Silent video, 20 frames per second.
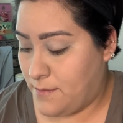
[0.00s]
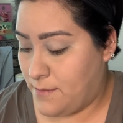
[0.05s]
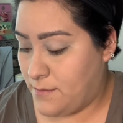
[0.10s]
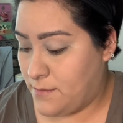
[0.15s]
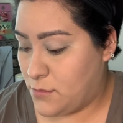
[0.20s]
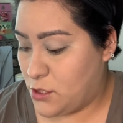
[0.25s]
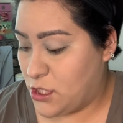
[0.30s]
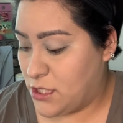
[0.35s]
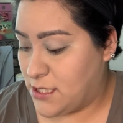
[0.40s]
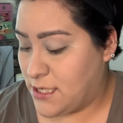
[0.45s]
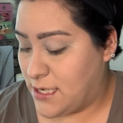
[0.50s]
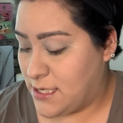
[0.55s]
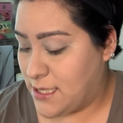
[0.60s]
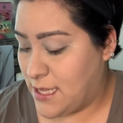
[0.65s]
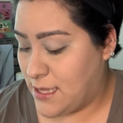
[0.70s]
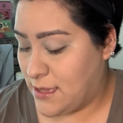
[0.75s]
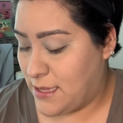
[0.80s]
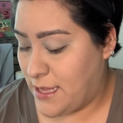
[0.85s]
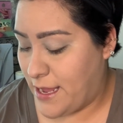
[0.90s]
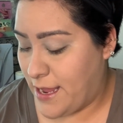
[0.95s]
She says
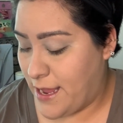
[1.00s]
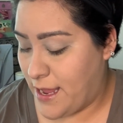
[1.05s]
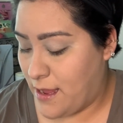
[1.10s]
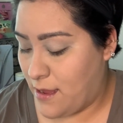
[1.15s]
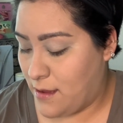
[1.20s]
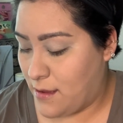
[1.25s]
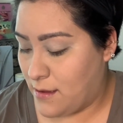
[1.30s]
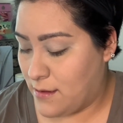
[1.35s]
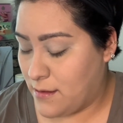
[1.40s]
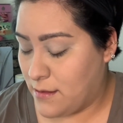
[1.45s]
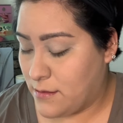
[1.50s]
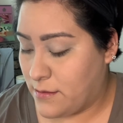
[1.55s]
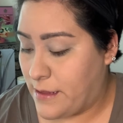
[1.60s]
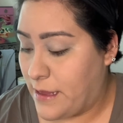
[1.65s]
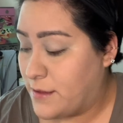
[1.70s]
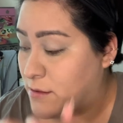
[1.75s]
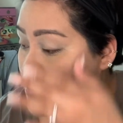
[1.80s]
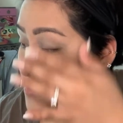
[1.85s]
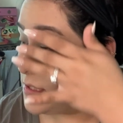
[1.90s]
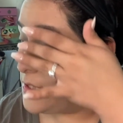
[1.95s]
that they
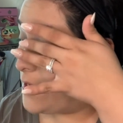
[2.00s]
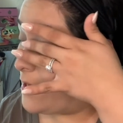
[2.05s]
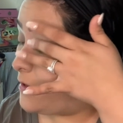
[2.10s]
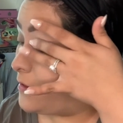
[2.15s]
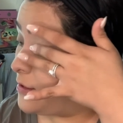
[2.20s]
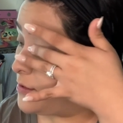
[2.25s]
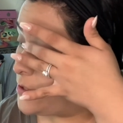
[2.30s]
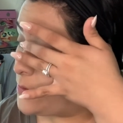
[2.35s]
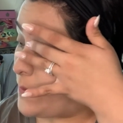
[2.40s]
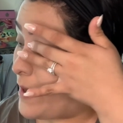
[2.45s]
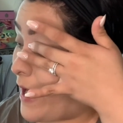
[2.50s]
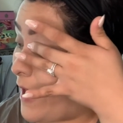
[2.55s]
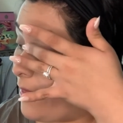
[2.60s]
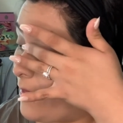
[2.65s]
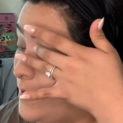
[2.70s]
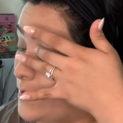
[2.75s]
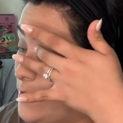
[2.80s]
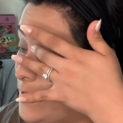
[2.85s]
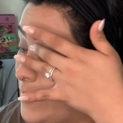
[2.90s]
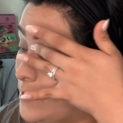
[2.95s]
do sell those
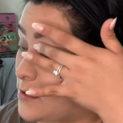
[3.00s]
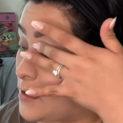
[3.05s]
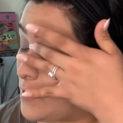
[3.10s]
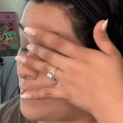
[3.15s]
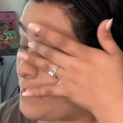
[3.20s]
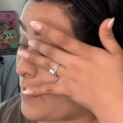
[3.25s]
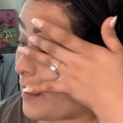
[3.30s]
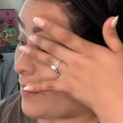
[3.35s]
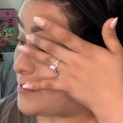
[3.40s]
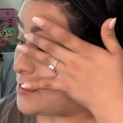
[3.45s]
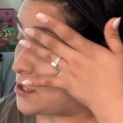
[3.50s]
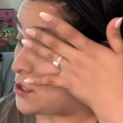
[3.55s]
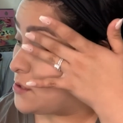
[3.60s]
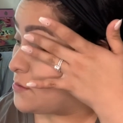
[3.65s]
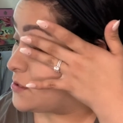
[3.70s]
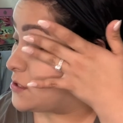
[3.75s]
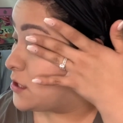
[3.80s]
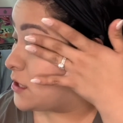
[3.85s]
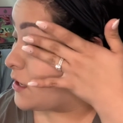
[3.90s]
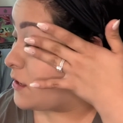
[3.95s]
palettes, like certain palettes that she
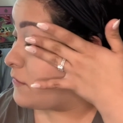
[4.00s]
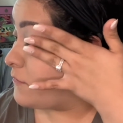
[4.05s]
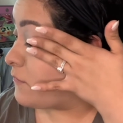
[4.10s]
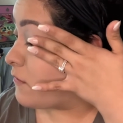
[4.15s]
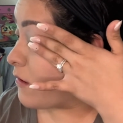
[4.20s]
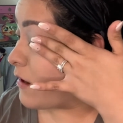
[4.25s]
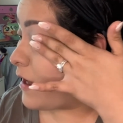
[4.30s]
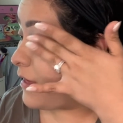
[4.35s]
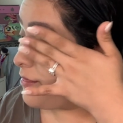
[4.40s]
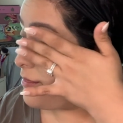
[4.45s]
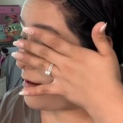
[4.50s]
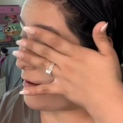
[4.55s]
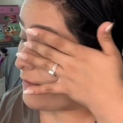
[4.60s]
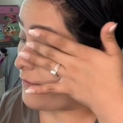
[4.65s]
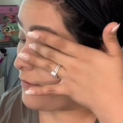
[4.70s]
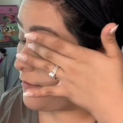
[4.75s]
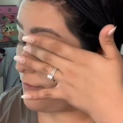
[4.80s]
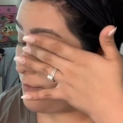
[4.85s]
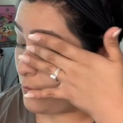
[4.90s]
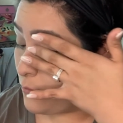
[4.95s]
was looking for on there
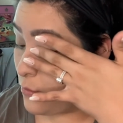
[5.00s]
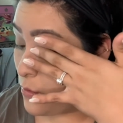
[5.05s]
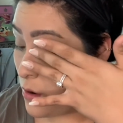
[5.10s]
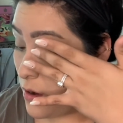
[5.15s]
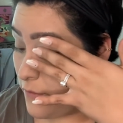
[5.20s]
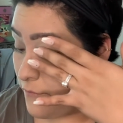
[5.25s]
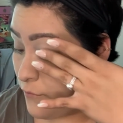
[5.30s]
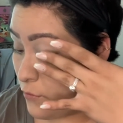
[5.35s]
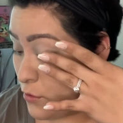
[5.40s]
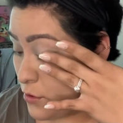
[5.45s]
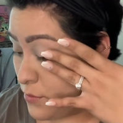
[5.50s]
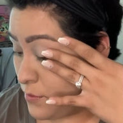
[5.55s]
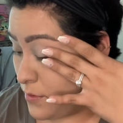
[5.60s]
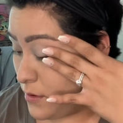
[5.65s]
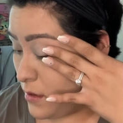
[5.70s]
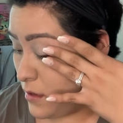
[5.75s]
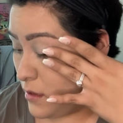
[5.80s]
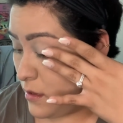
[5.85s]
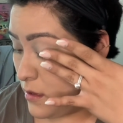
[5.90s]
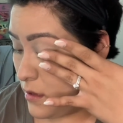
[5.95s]
for more
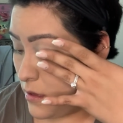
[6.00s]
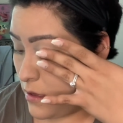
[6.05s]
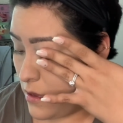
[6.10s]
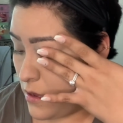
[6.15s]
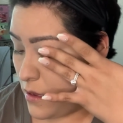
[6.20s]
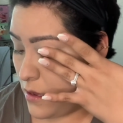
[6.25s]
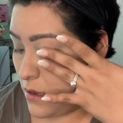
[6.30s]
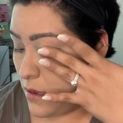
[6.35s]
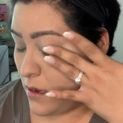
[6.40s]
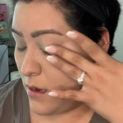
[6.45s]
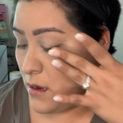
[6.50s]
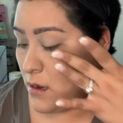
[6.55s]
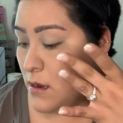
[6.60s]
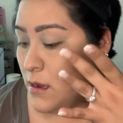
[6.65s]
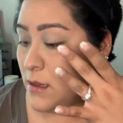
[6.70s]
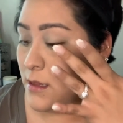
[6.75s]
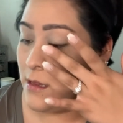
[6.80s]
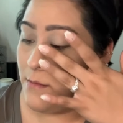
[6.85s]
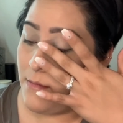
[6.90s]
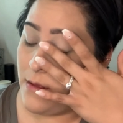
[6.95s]
affordable.
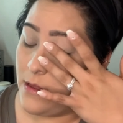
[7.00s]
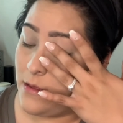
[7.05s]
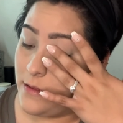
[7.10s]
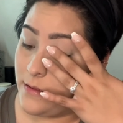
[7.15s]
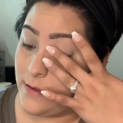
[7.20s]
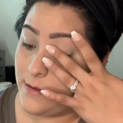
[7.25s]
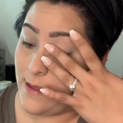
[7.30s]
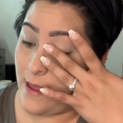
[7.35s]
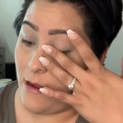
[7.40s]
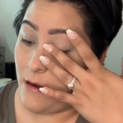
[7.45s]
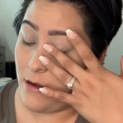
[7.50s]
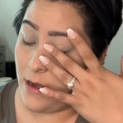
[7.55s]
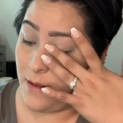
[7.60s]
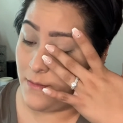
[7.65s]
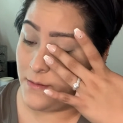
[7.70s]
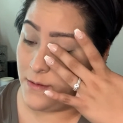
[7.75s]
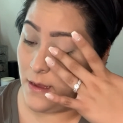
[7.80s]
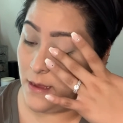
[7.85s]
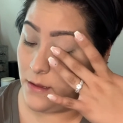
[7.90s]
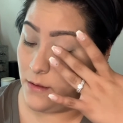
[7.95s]
Let me say her
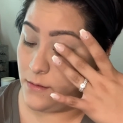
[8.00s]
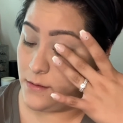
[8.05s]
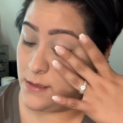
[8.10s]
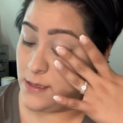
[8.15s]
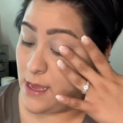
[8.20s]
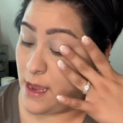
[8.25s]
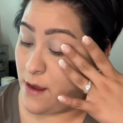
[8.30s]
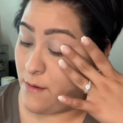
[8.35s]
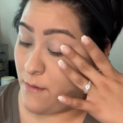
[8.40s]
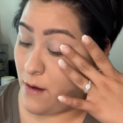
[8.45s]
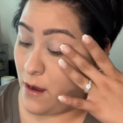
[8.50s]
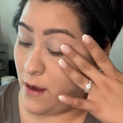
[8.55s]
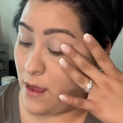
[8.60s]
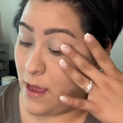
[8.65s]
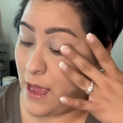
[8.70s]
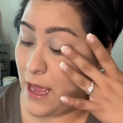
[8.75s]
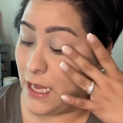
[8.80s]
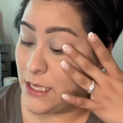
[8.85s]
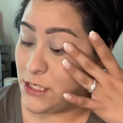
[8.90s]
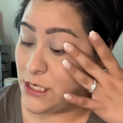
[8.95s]
name so I don't say it wrong.
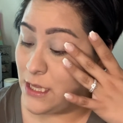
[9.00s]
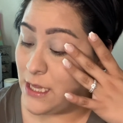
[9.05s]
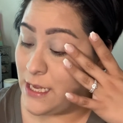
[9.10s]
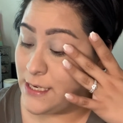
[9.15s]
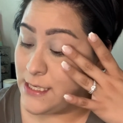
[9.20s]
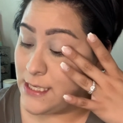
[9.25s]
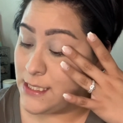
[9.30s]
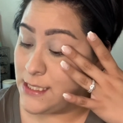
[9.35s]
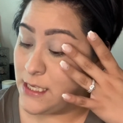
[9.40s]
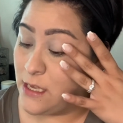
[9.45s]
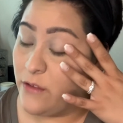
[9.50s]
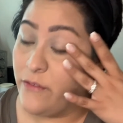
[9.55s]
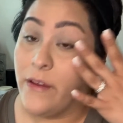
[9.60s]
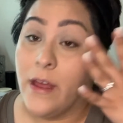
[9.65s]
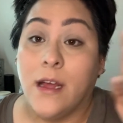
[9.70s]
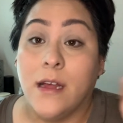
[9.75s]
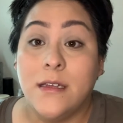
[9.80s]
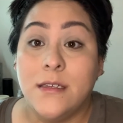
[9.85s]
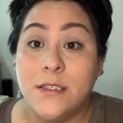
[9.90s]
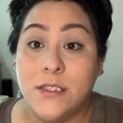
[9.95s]
Angela De
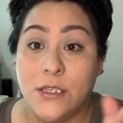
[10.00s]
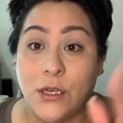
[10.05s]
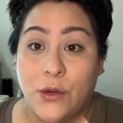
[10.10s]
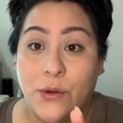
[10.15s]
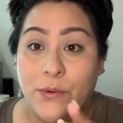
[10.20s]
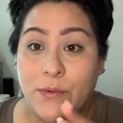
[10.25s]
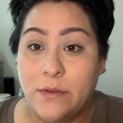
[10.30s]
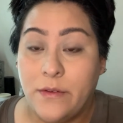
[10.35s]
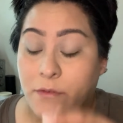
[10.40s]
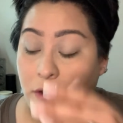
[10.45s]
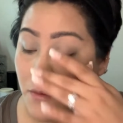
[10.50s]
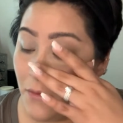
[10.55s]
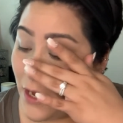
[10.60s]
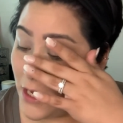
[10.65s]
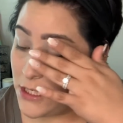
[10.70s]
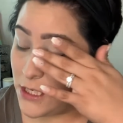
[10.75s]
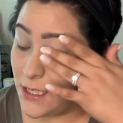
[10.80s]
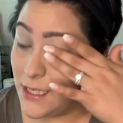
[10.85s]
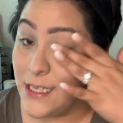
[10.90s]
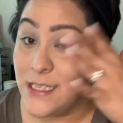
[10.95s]
Silva. So if you're
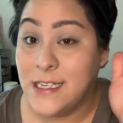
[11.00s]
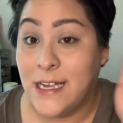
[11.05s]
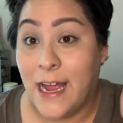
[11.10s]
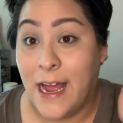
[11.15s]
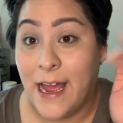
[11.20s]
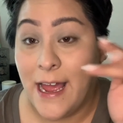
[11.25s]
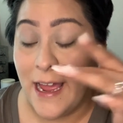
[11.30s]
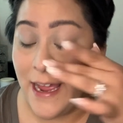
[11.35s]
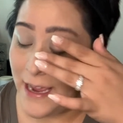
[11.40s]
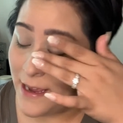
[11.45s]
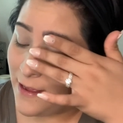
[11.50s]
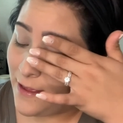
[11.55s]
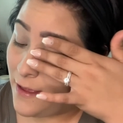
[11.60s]
watching this, hi.